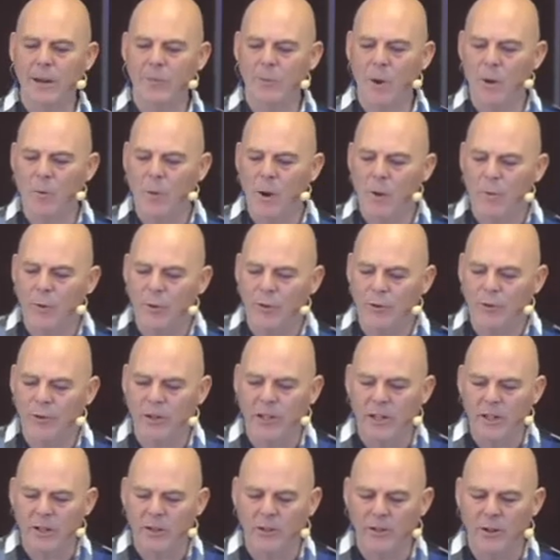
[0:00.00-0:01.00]
him, when we were
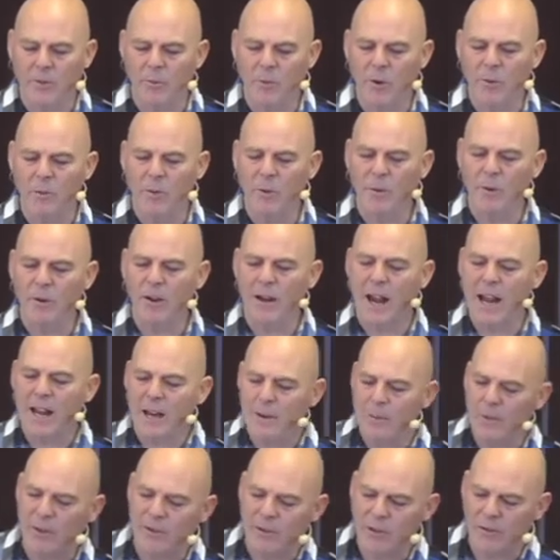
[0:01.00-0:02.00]
sinners and when we were
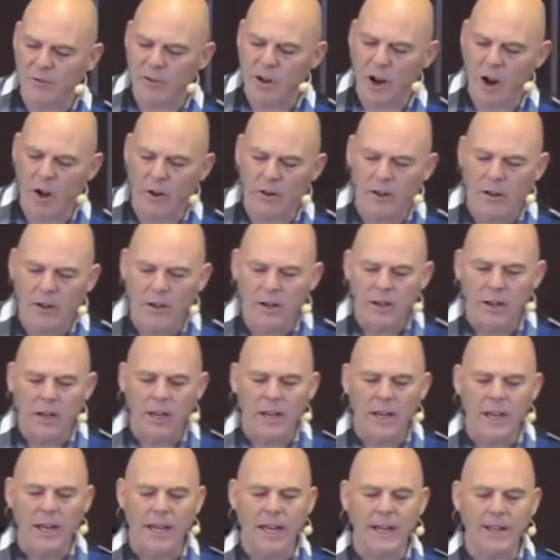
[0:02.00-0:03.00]
enemies of God,
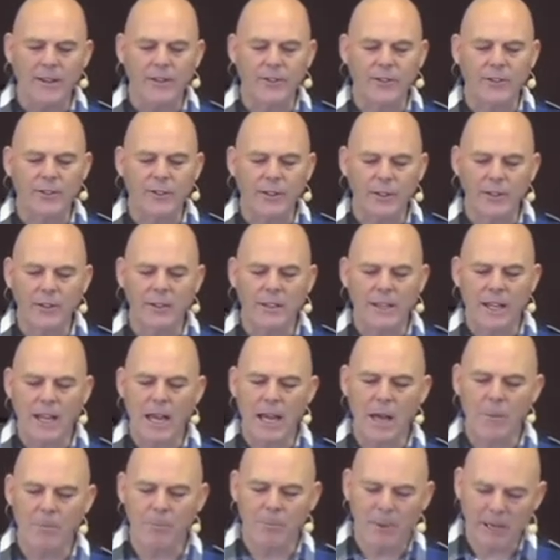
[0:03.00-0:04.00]
he still
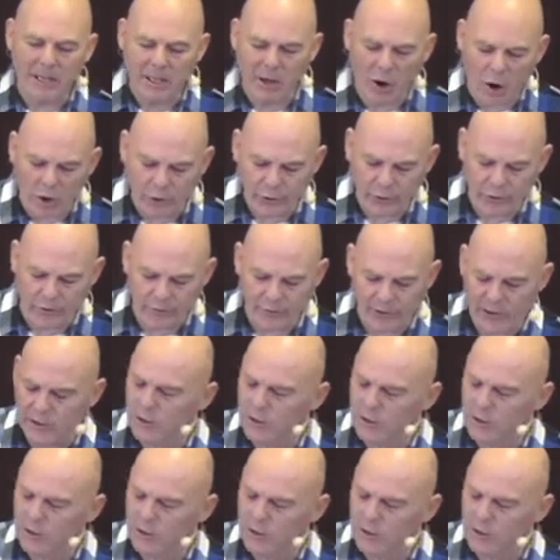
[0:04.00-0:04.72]
came because of the